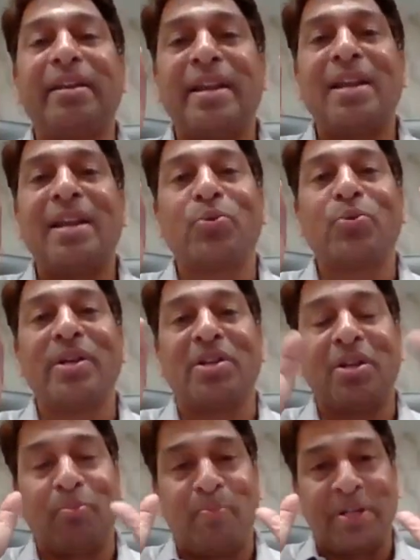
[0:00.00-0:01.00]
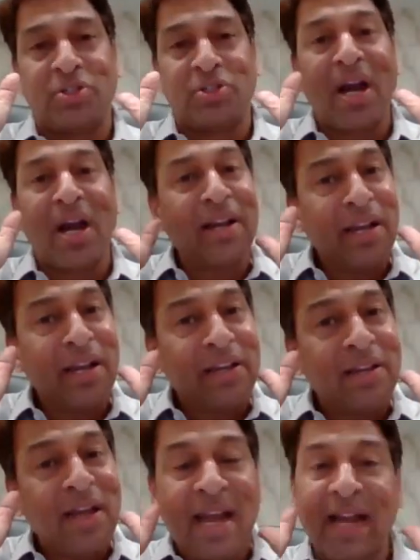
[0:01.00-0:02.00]
120 rupees,
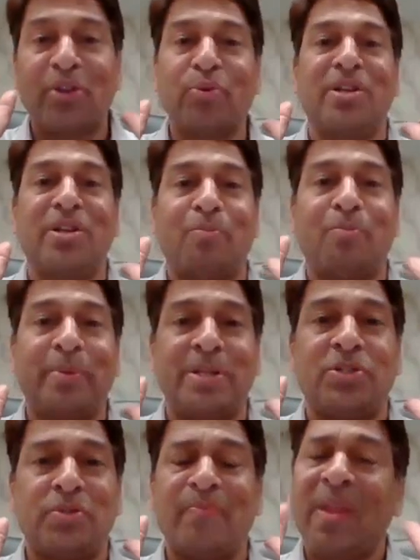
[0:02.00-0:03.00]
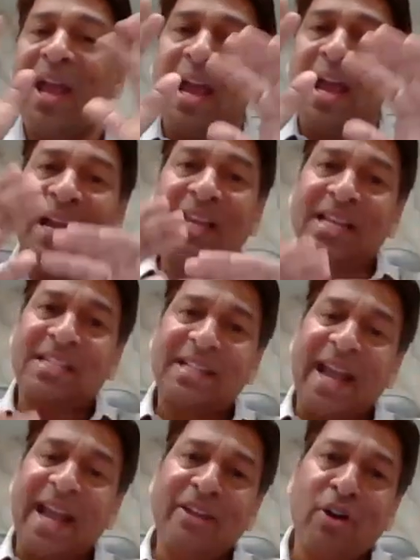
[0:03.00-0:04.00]
120 rupees. And let's
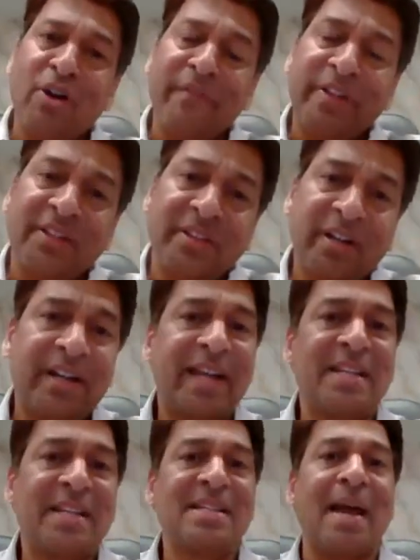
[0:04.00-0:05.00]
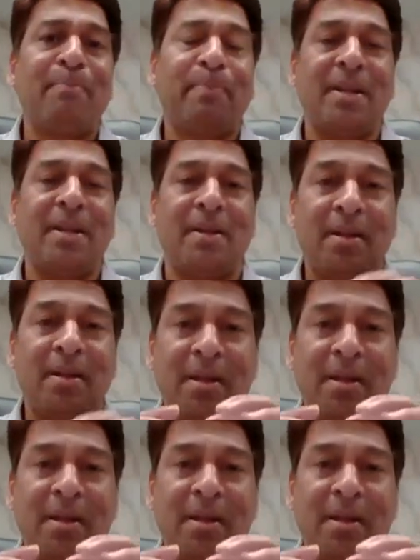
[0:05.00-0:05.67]
carry on with the third example.